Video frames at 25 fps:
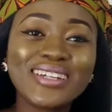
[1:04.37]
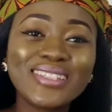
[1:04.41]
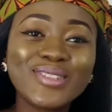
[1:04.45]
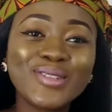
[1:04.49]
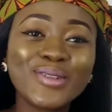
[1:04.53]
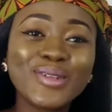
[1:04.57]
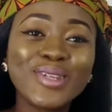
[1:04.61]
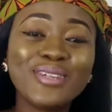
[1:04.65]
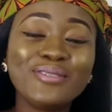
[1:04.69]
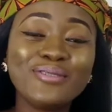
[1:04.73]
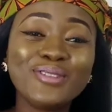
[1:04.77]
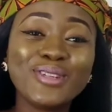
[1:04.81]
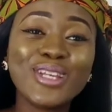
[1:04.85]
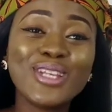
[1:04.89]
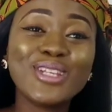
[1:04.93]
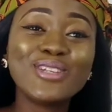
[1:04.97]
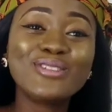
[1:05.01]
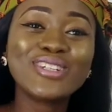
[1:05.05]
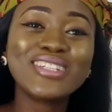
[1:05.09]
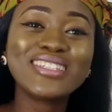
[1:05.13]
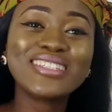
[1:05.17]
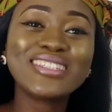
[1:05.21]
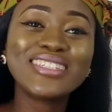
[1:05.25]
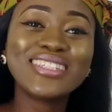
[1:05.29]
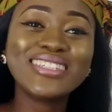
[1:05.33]
So if you're
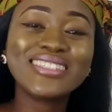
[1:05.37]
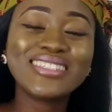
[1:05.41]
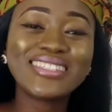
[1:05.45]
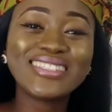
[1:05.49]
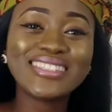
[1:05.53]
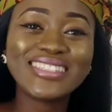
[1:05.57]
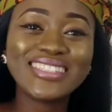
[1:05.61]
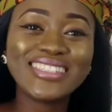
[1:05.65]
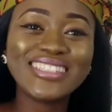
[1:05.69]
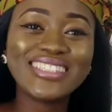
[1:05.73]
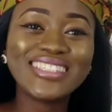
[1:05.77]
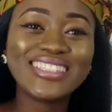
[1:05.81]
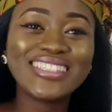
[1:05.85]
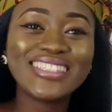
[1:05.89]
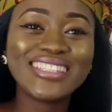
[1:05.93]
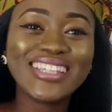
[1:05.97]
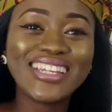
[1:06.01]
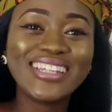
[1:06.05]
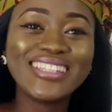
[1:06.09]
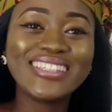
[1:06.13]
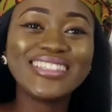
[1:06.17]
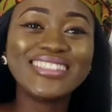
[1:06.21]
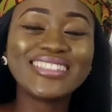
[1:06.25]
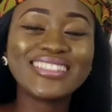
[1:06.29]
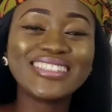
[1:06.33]
interested to see this,
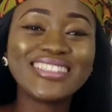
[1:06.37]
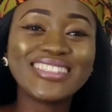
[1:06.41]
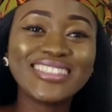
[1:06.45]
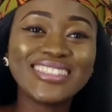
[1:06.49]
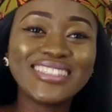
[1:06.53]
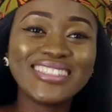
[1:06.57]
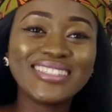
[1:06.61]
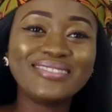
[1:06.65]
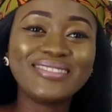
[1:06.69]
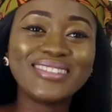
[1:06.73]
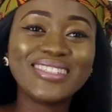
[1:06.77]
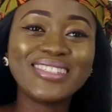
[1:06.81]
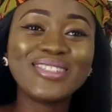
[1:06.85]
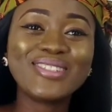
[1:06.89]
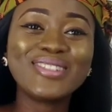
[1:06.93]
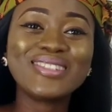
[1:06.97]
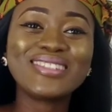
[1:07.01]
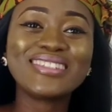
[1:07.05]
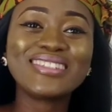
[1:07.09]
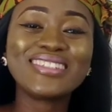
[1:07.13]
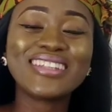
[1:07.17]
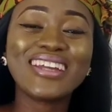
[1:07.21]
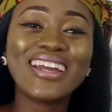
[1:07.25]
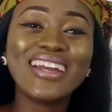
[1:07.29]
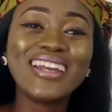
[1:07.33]
then you need to see the video
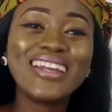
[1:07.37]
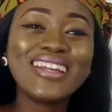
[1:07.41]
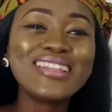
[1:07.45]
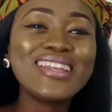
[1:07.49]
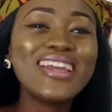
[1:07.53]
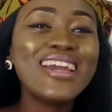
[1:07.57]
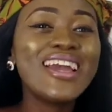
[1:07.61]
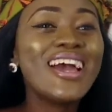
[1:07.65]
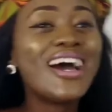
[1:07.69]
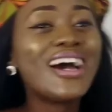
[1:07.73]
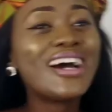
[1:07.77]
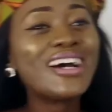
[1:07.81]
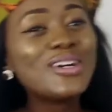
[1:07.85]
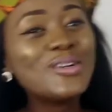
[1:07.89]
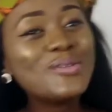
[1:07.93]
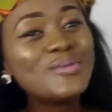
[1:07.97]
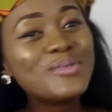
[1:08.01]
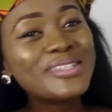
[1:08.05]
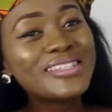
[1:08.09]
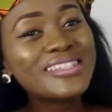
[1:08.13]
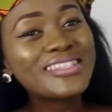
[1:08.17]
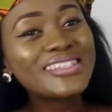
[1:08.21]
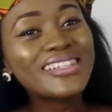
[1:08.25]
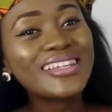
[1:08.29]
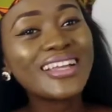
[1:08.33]
to the end.
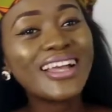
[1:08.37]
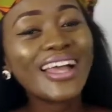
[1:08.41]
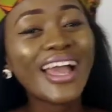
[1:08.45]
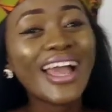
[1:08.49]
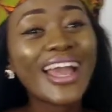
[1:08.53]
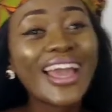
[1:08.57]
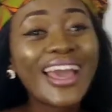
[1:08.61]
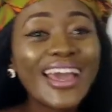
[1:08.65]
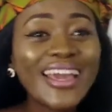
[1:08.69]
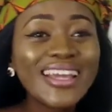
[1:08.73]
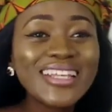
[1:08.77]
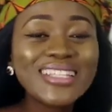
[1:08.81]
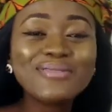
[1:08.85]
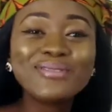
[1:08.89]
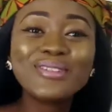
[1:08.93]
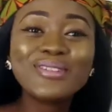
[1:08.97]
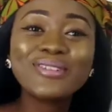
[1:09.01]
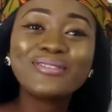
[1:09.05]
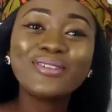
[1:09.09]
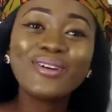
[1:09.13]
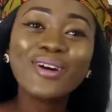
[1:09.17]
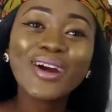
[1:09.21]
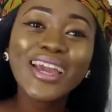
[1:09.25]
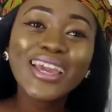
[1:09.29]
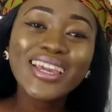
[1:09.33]
Oops, guys,
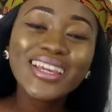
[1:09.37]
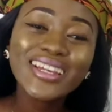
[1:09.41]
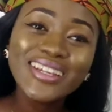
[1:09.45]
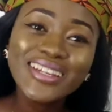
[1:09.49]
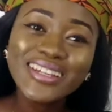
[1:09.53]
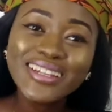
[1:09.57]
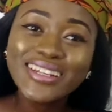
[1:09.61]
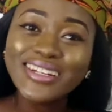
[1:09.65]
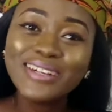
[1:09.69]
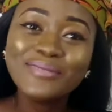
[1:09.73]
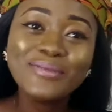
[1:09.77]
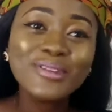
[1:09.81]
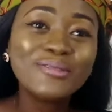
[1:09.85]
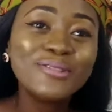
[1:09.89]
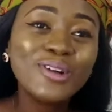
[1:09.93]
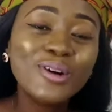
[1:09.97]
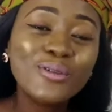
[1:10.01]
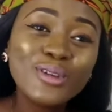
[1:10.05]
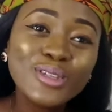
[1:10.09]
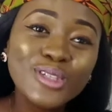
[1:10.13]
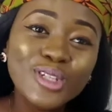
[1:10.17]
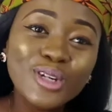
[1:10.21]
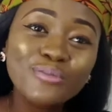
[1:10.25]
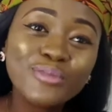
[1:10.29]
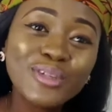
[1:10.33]
before
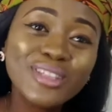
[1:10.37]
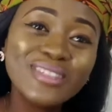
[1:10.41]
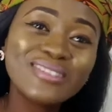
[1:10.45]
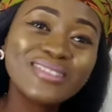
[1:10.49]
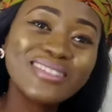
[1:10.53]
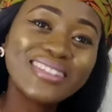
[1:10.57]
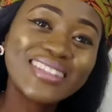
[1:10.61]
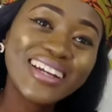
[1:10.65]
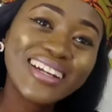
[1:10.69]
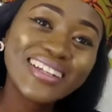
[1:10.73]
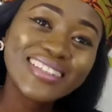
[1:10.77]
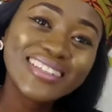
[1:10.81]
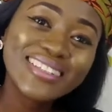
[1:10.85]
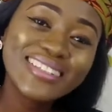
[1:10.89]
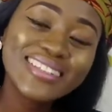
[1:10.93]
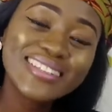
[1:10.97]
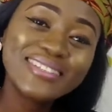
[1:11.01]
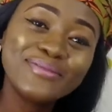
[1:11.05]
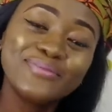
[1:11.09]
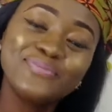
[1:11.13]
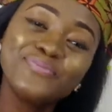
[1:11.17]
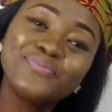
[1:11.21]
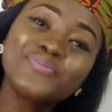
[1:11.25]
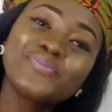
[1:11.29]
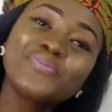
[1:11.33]
we jump into that,
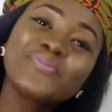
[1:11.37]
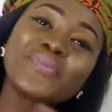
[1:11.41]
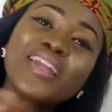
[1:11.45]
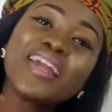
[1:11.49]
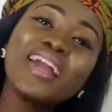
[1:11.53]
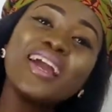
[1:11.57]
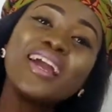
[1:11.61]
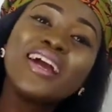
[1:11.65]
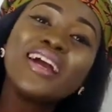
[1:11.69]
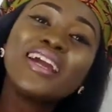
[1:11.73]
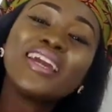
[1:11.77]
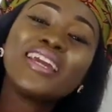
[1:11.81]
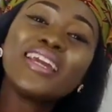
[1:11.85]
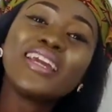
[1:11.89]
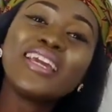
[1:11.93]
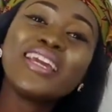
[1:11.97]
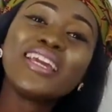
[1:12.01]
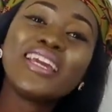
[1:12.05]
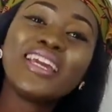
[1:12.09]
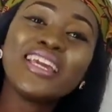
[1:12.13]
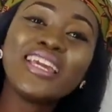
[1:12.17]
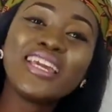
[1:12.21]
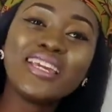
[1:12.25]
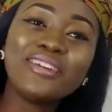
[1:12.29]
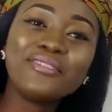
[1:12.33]

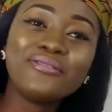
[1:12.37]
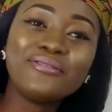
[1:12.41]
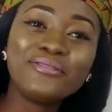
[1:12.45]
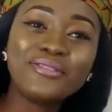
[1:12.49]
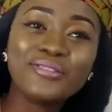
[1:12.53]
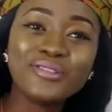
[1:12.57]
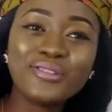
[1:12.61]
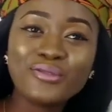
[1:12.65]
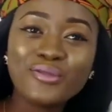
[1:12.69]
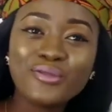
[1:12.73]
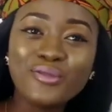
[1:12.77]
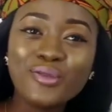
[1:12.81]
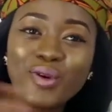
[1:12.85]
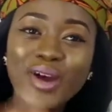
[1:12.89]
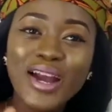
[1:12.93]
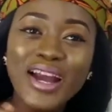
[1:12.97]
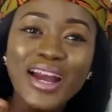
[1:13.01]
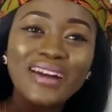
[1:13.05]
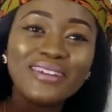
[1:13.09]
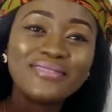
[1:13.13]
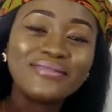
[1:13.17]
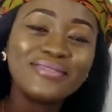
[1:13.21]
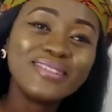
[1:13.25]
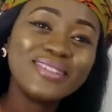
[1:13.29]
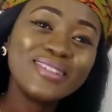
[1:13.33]
if you
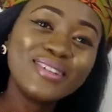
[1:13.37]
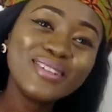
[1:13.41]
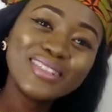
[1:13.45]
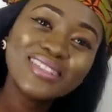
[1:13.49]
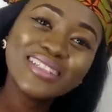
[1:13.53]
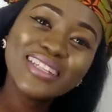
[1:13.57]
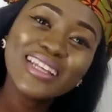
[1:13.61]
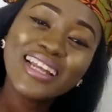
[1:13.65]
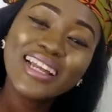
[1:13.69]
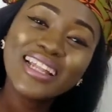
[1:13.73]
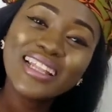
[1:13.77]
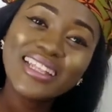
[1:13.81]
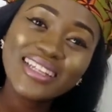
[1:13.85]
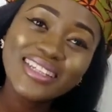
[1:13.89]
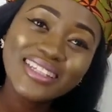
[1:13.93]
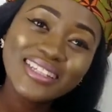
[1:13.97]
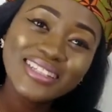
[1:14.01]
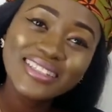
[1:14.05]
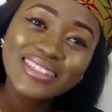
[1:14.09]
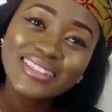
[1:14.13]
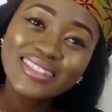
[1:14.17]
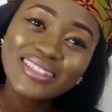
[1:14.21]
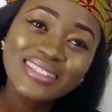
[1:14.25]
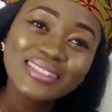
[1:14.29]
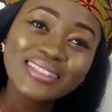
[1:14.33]
have not
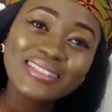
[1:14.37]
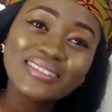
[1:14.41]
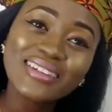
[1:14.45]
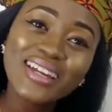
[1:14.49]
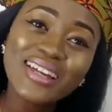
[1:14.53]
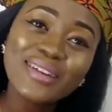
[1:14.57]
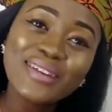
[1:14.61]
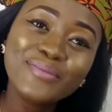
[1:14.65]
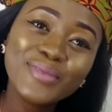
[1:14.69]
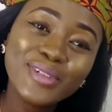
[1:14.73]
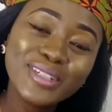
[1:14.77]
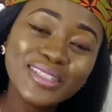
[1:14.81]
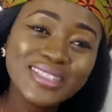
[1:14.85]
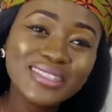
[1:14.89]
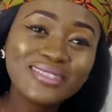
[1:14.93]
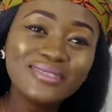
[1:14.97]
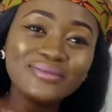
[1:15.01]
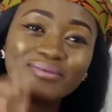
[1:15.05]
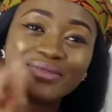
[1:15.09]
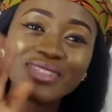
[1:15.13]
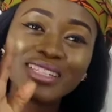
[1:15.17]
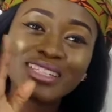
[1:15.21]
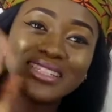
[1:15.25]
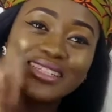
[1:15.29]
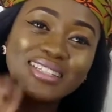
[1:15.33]
clicked the subscribe
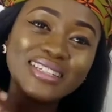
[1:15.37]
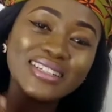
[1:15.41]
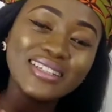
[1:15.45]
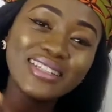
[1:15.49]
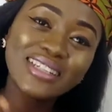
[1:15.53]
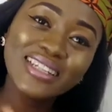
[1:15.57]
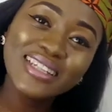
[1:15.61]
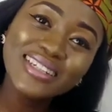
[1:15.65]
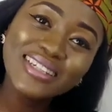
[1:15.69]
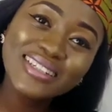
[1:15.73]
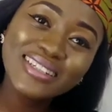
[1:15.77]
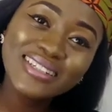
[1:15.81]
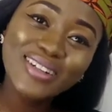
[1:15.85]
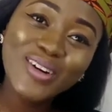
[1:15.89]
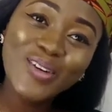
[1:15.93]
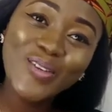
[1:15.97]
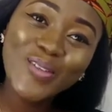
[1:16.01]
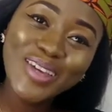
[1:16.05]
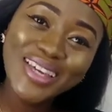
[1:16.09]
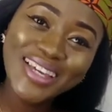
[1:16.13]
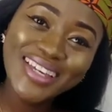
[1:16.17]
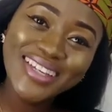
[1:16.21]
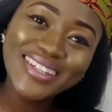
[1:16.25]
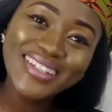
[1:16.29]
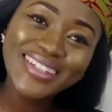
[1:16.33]
button, please click.
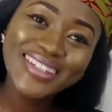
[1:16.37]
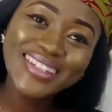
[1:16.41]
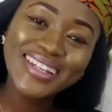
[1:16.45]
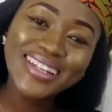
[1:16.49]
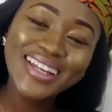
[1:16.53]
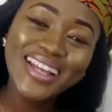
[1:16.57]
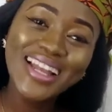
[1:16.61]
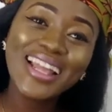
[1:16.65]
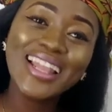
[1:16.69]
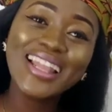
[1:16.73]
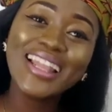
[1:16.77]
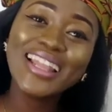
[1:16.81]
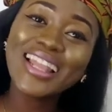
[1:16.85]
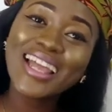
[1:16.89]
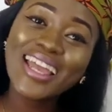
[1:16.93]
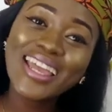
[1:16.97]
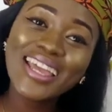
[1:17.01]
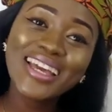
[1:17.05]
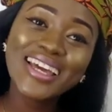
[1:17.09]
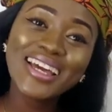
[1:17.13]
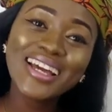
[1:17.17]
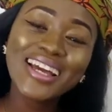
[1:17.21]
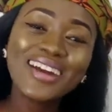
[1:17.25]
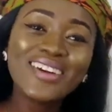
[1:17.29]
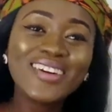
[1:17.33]
Okay,
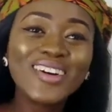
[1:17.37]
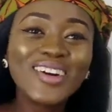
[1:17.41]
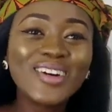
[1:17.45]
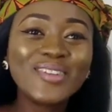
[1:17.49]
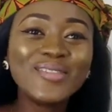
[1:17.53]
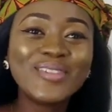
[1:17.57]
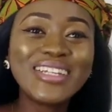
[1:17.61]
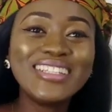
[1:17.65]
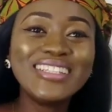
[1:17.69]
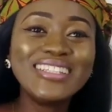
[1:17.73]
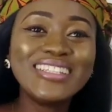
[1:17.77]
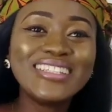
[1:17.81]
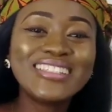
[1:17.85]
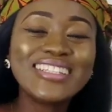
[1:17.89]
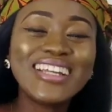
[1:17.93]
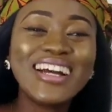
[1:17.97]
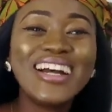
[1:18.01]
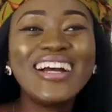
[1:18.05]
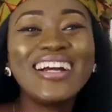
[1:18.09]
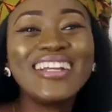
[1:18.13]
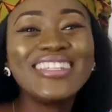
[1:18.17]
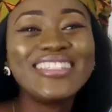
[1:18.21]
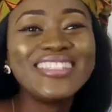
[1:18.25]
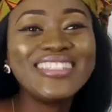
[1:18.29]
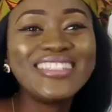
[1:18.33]
like, comment
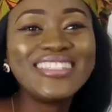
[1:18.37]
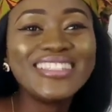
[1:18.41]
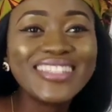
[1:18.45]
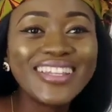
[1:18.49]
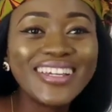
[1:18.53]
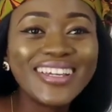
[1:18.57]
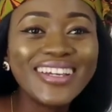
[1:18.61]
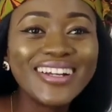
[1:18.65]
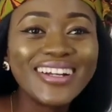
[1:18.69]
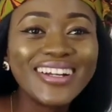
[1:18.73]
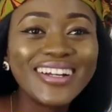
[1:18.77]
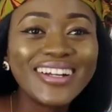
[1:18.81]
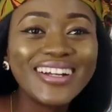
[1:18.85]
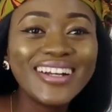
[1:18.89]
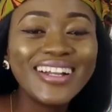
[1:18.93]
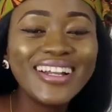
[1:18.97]
and share.